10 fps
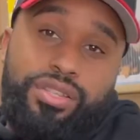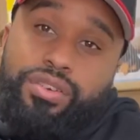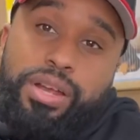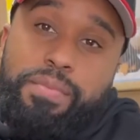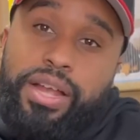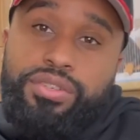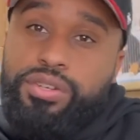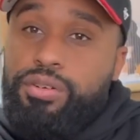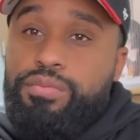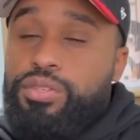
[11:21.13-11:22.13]
It's a great
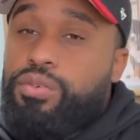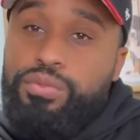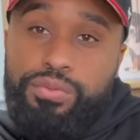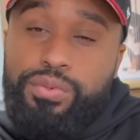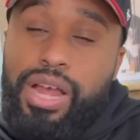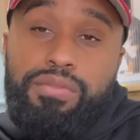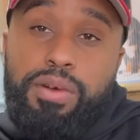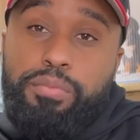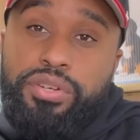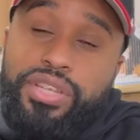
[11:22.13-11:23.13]
microscope. So we have
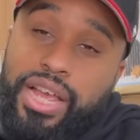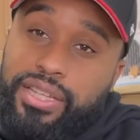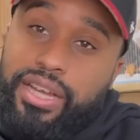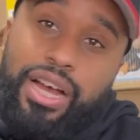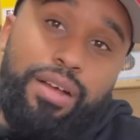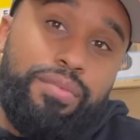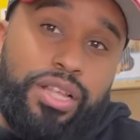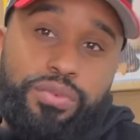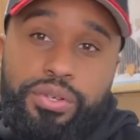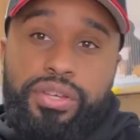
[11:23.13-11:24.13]
them on breedershacks.com.
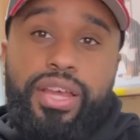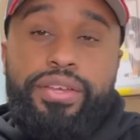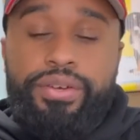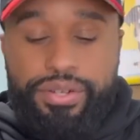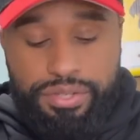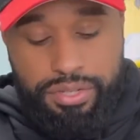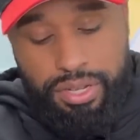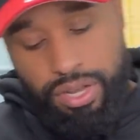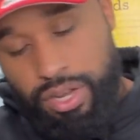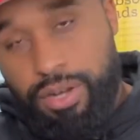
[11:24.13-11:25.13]
That's where you can get yours.
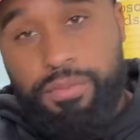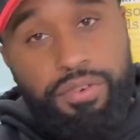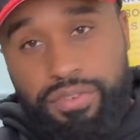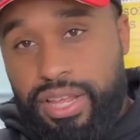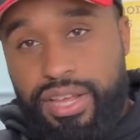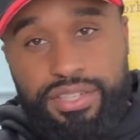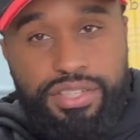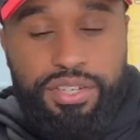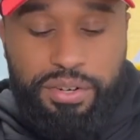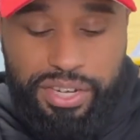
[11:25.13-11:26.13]
Hopefully that
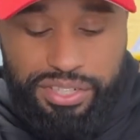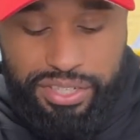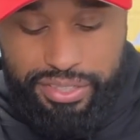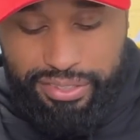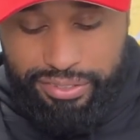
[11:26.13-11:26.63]
answers your question.